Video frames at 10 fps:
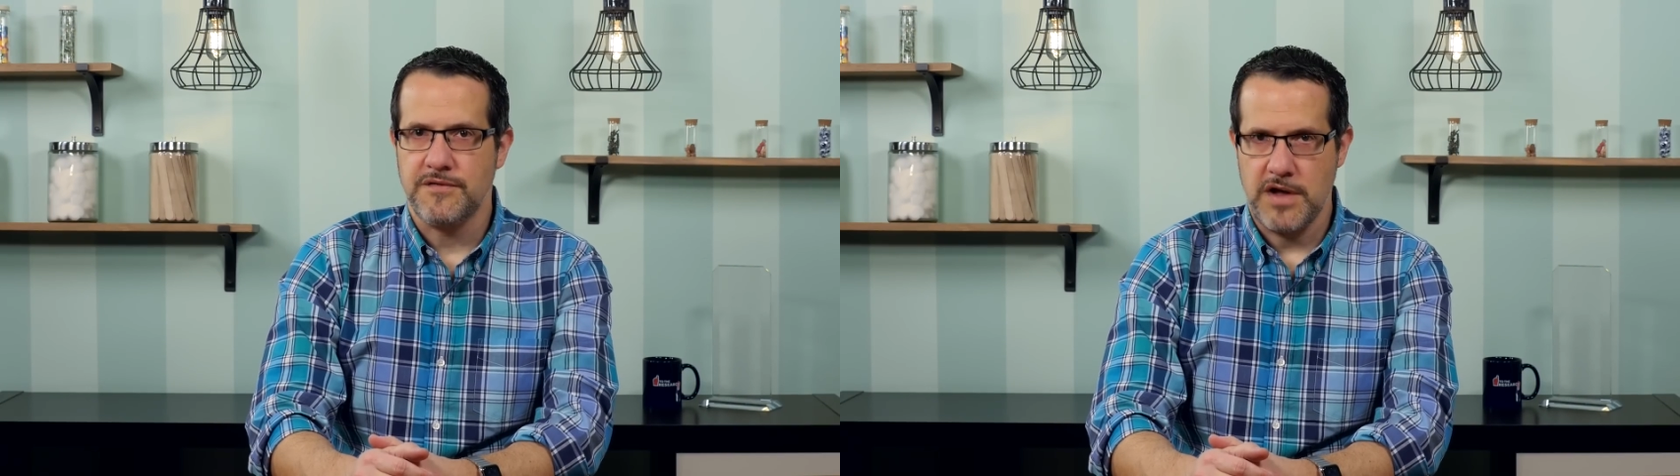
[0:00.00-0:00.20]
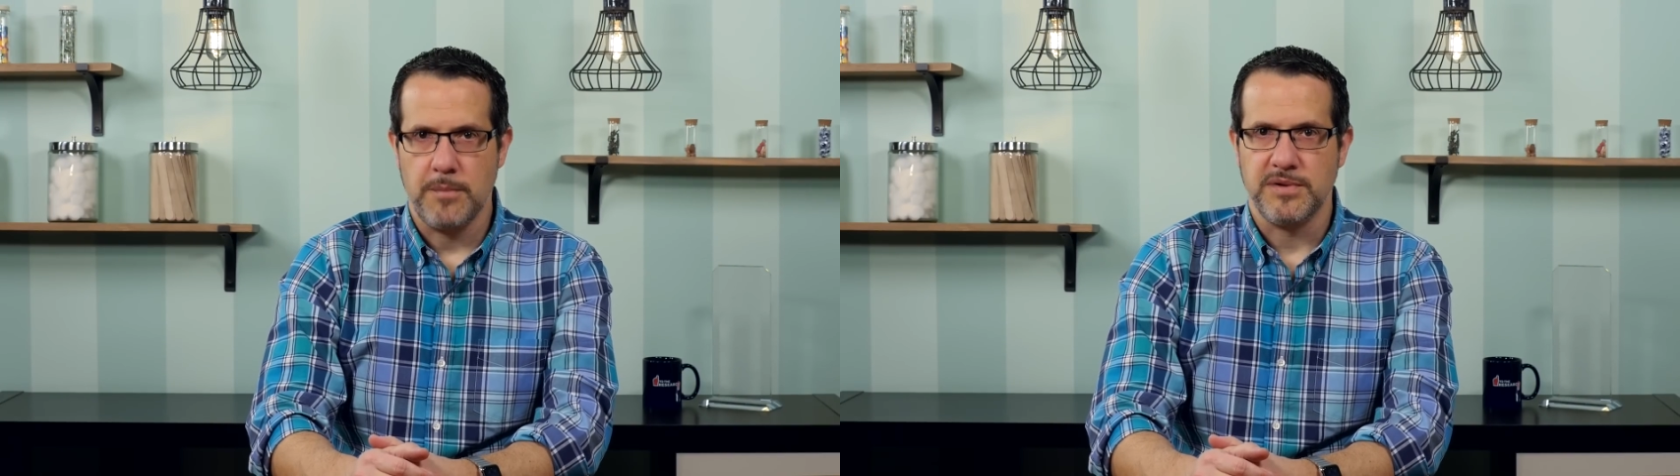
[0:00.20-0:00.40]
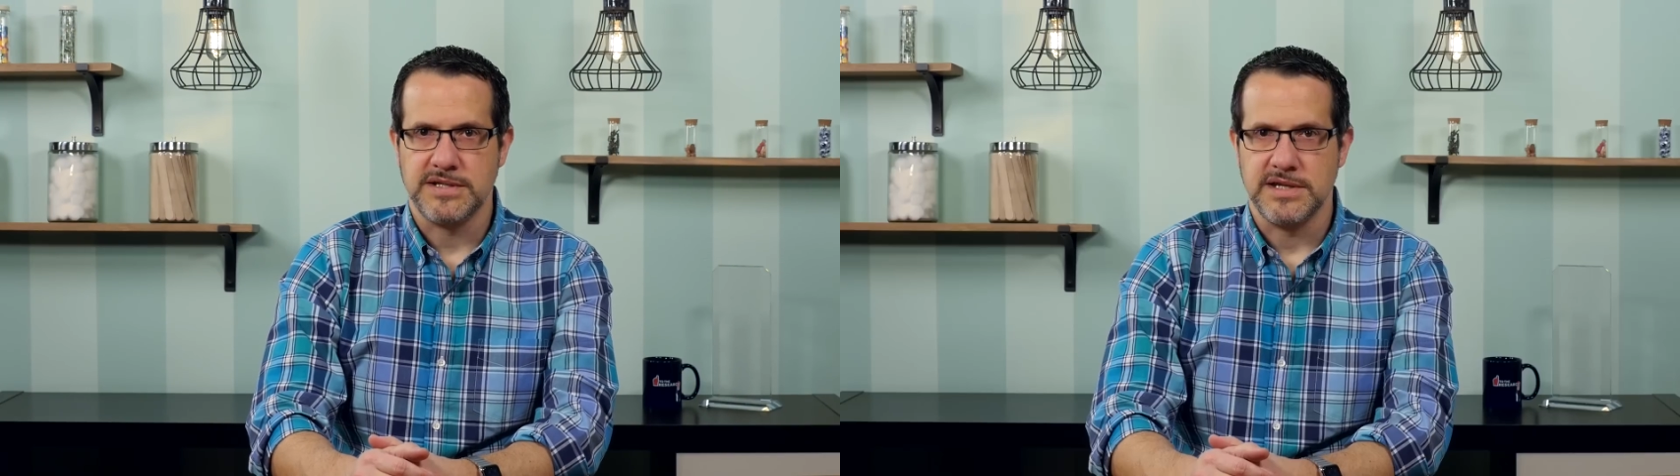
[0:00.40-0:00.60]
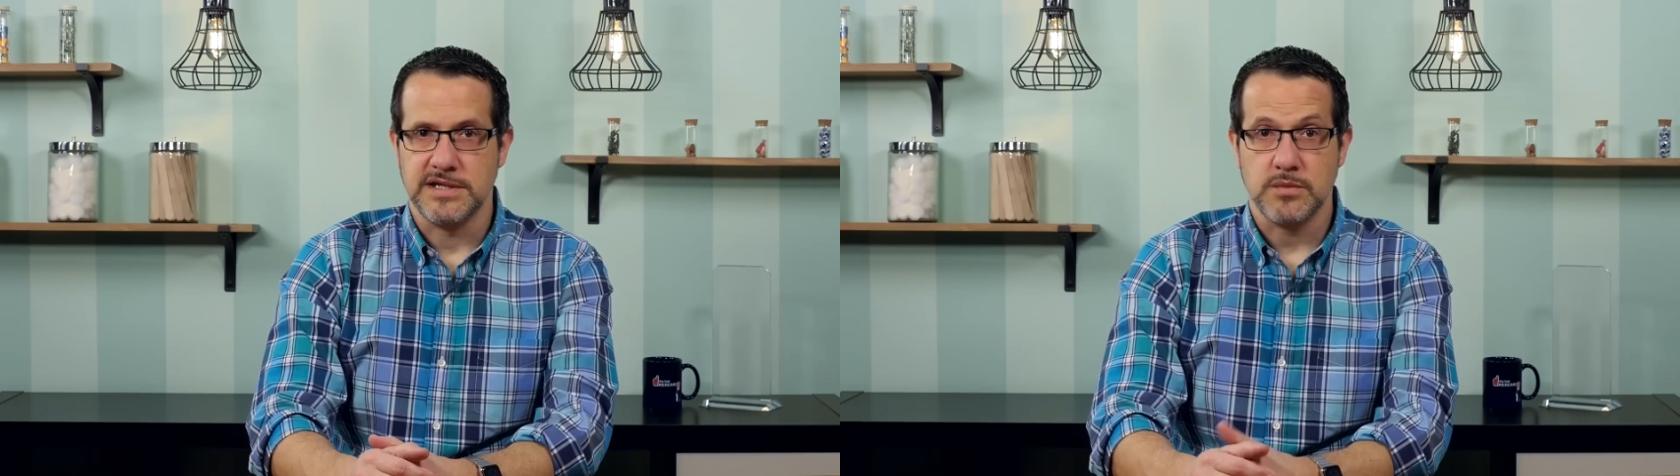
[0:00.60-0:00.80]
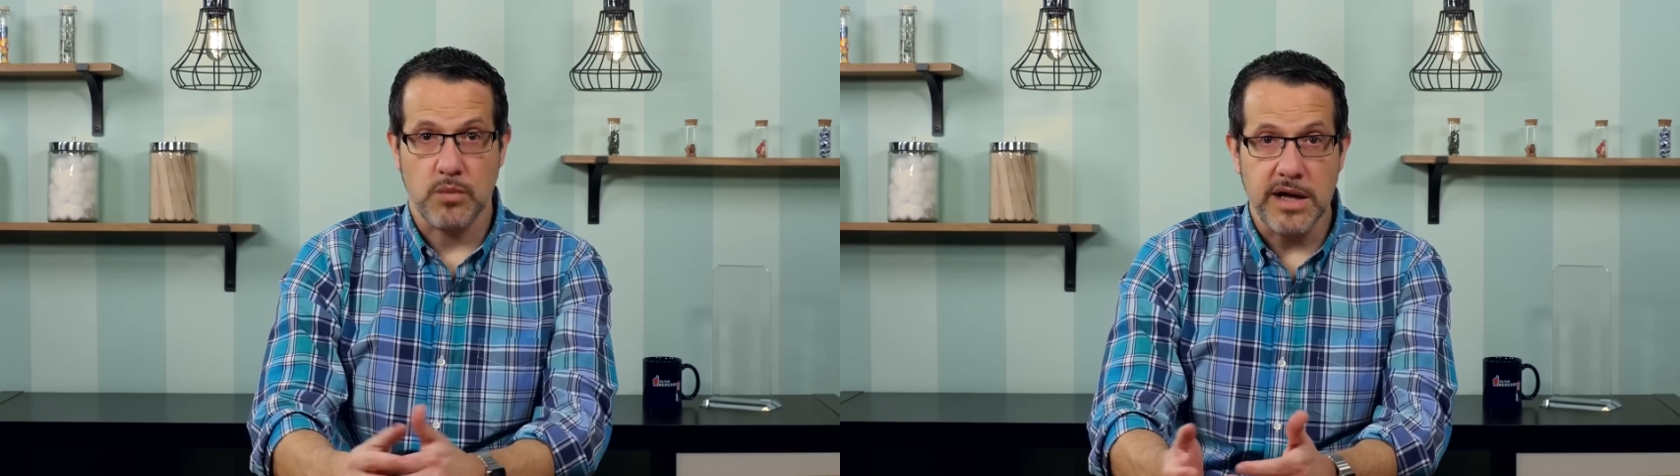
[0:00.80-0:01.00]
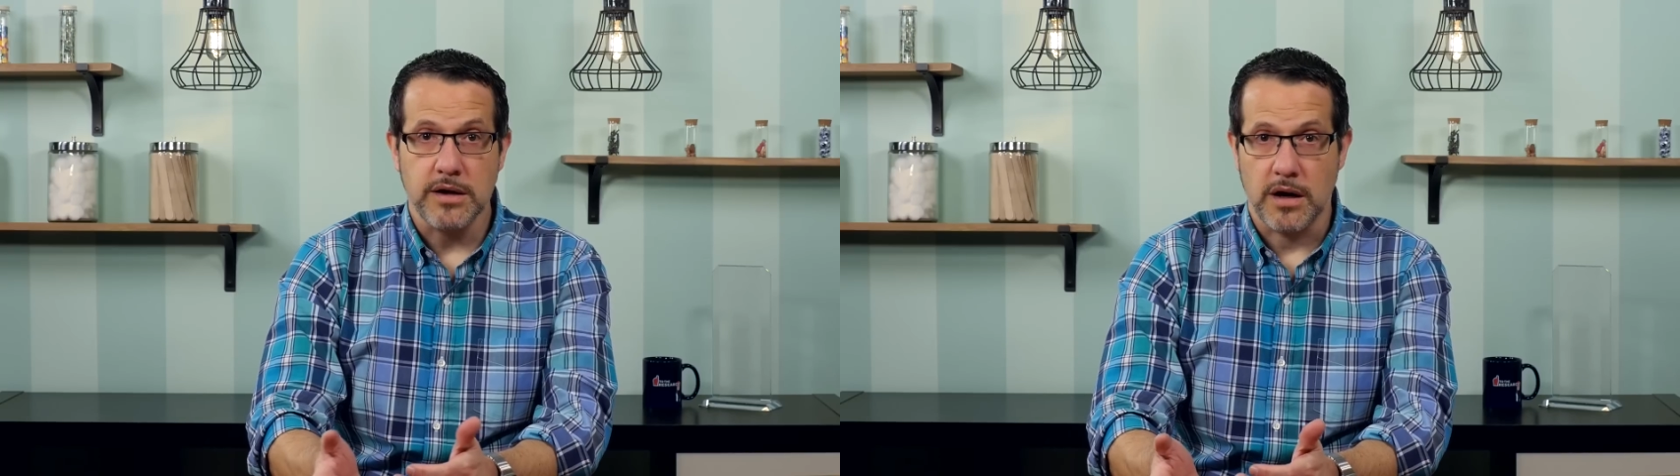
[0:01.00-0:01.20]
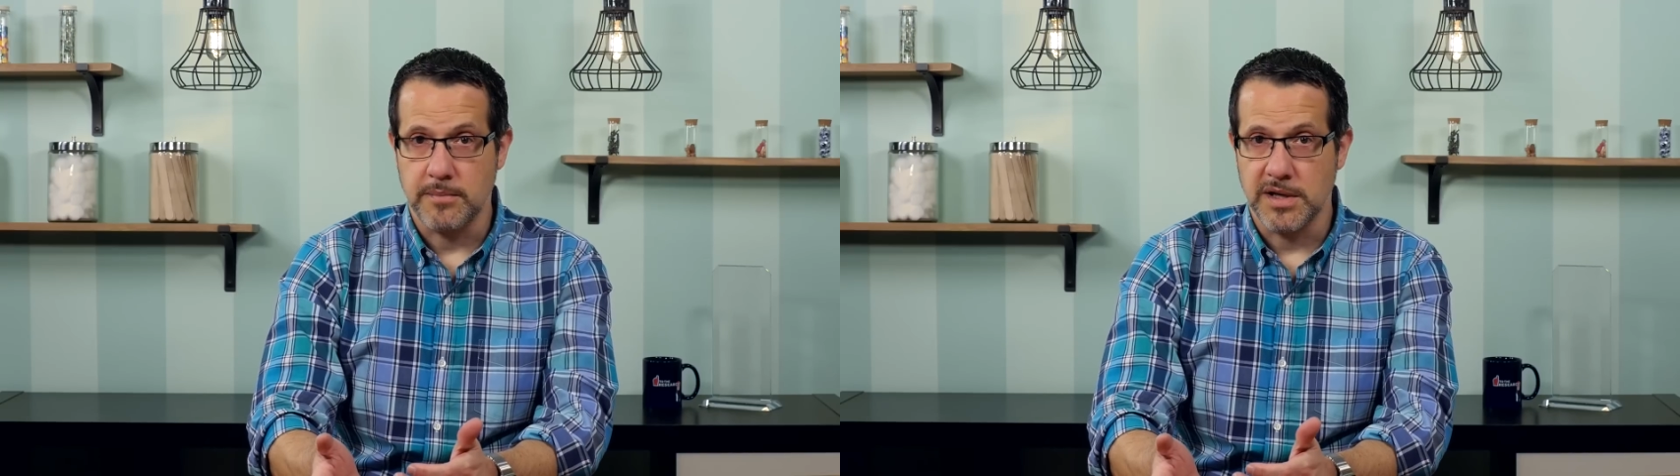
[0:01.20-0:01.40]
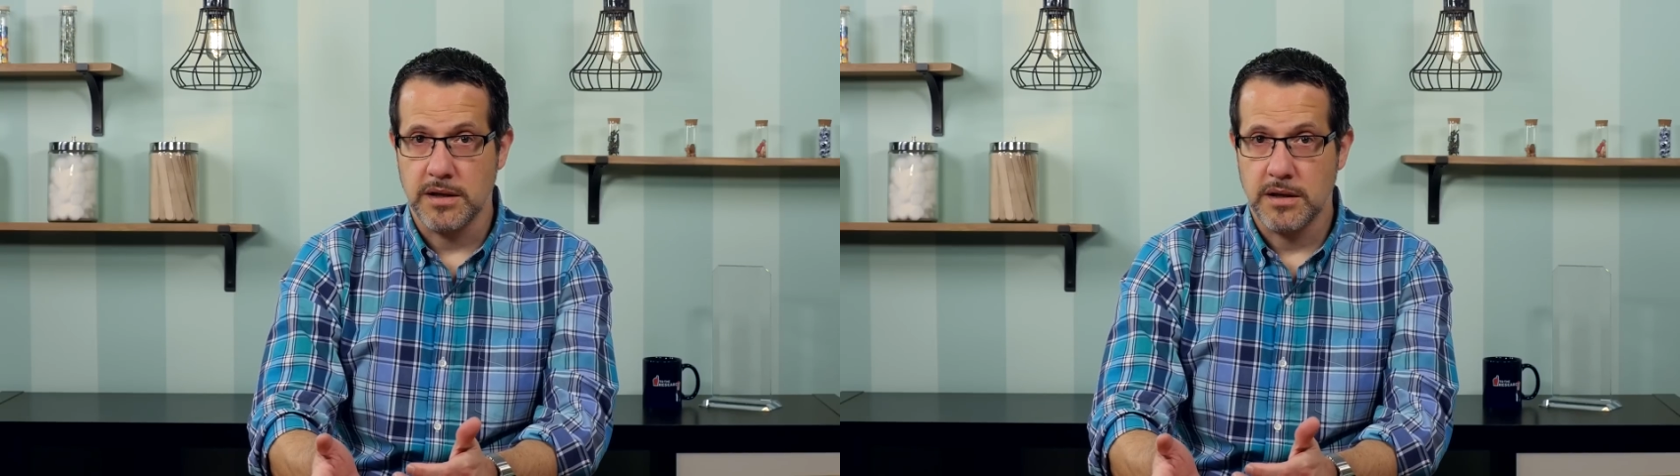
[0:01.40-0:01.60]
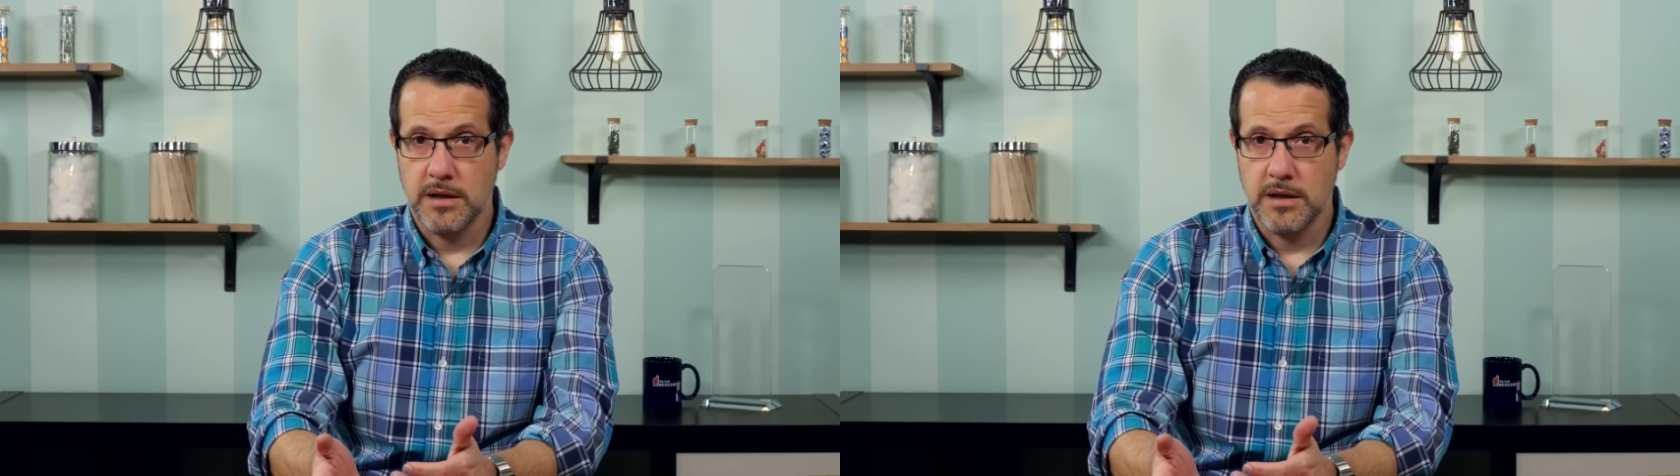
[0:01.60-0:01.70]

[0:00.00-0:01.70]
of helplessness, weighed on me.